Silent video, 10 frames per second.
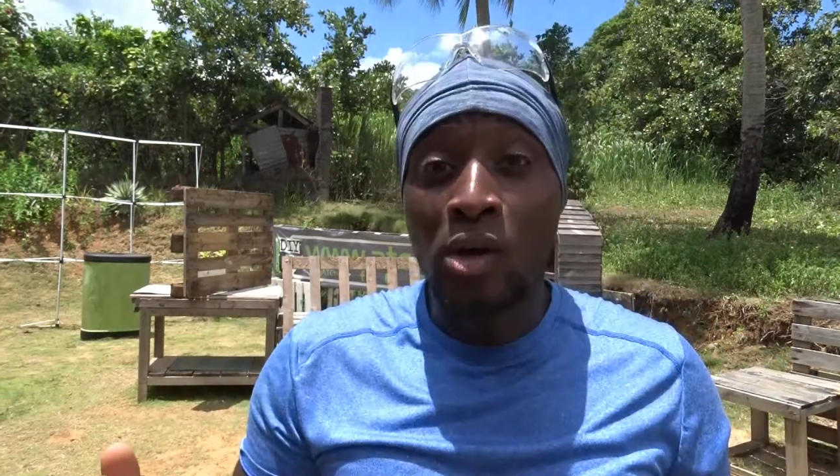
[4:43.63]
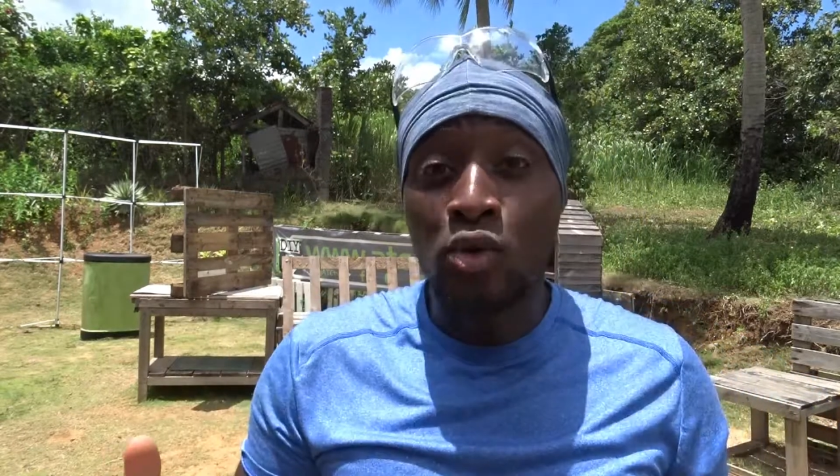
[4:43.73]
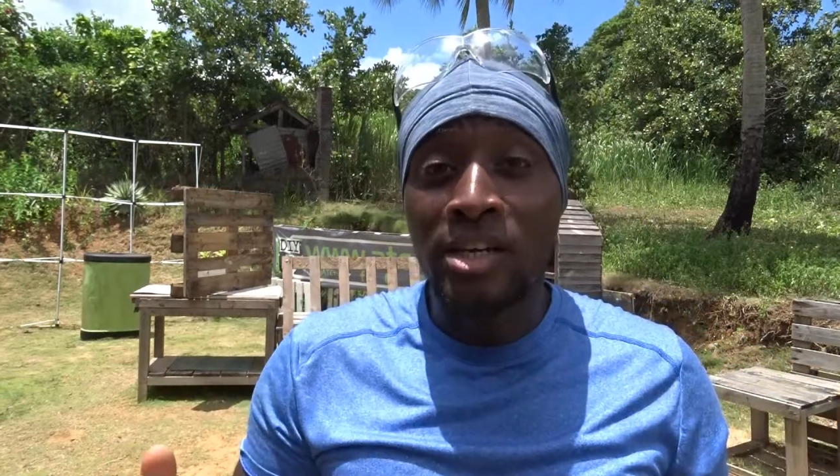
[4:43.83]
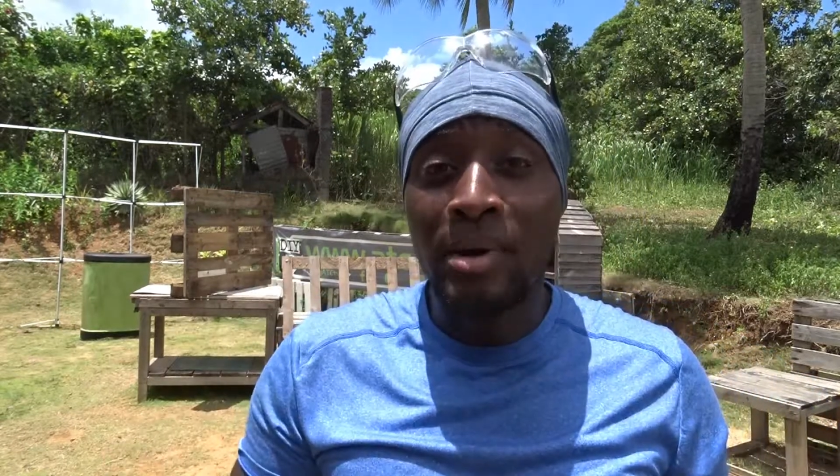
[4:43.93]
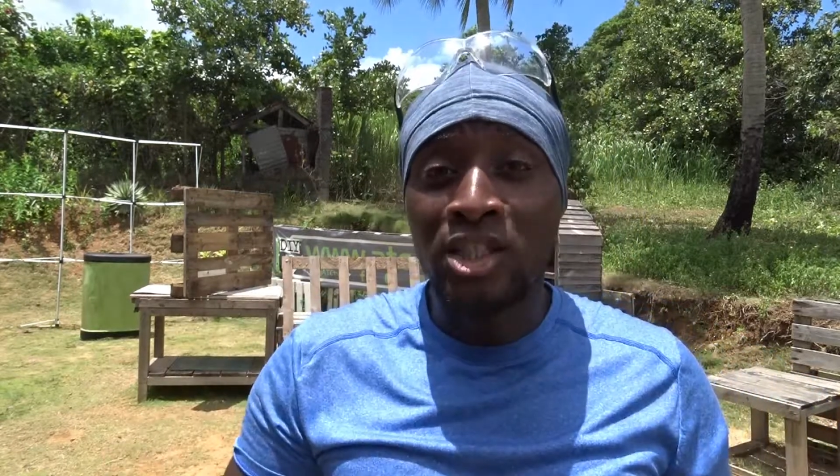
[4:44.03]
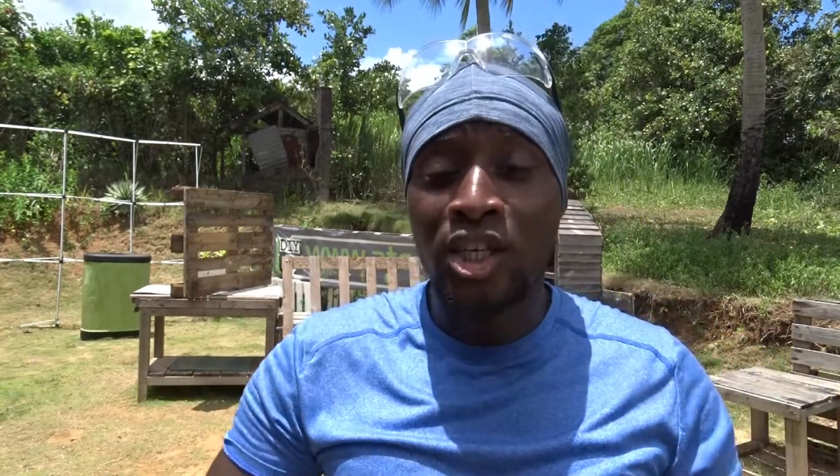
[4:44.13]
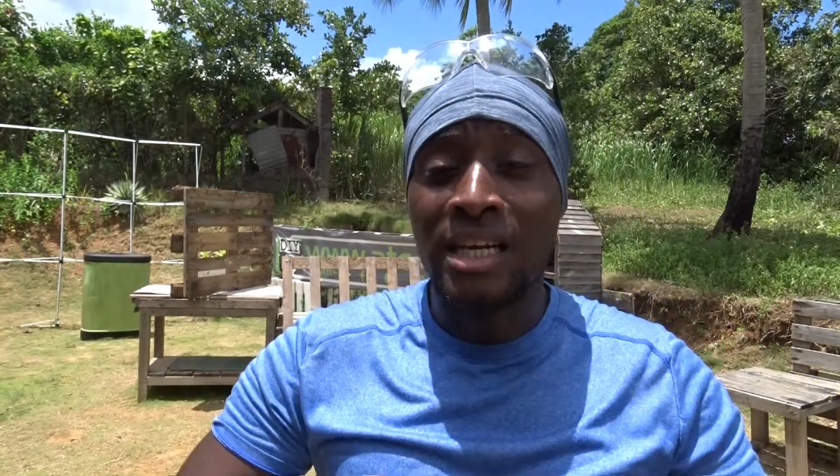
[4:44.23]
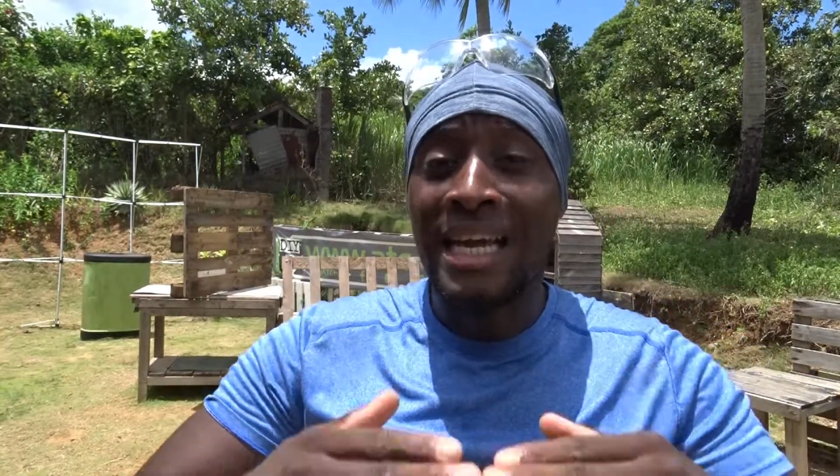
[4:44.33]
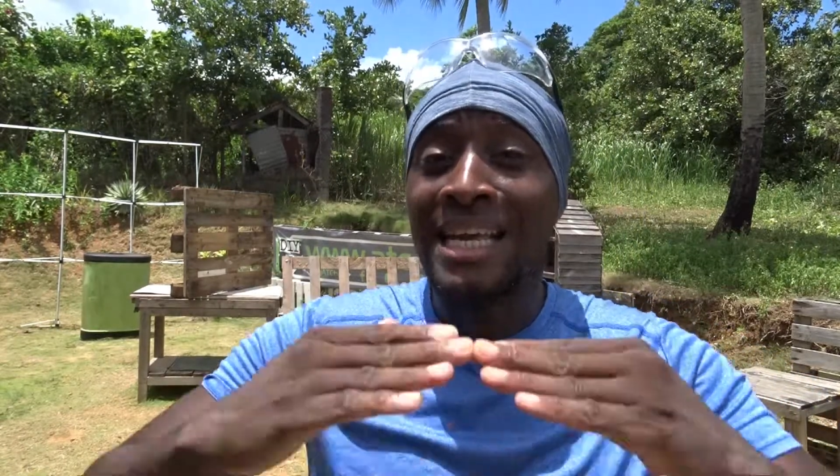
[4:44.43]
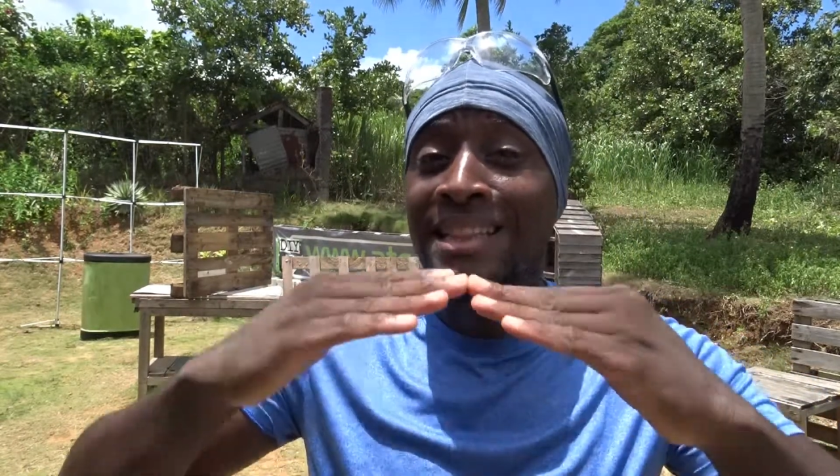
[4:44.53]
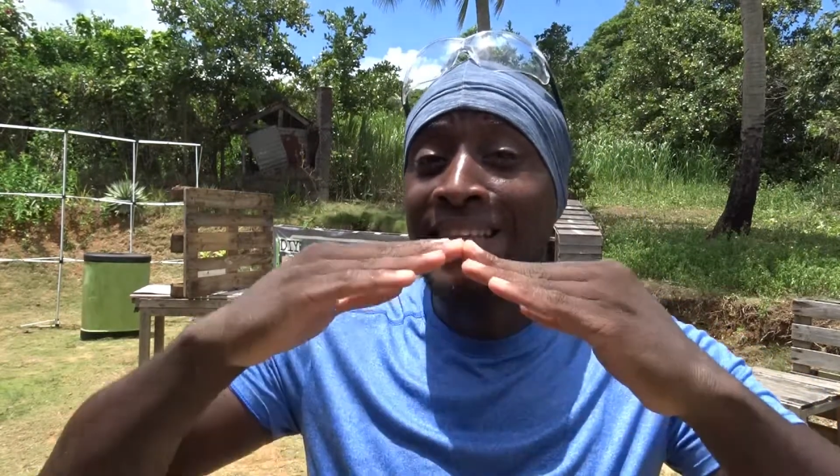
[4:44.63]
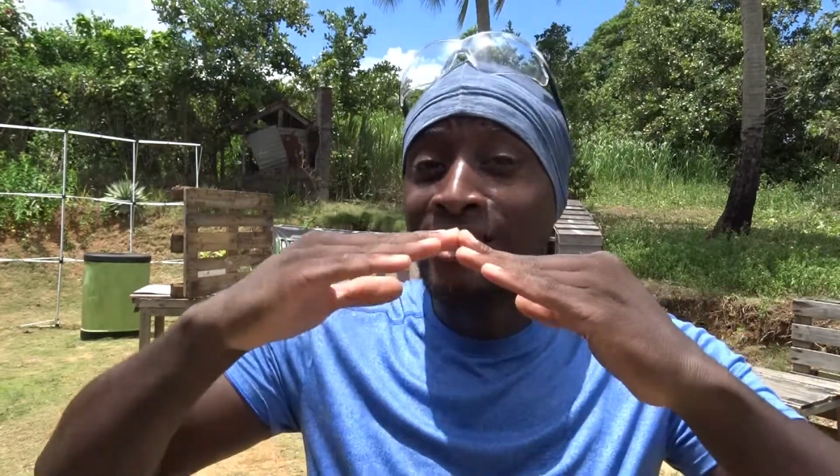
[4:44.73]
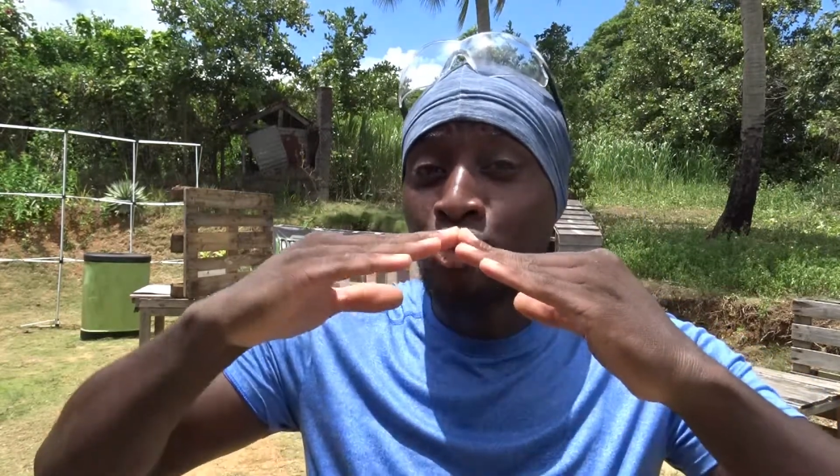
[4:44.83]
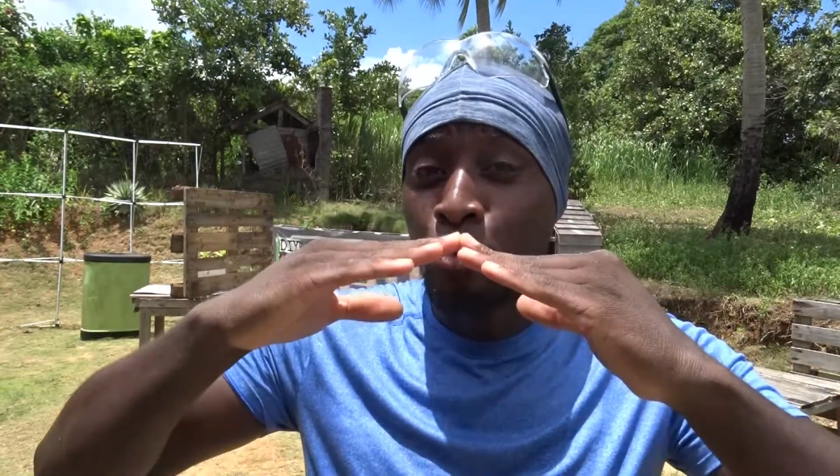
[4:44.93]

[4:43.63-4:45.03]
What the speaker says: So as you can imagine, it needs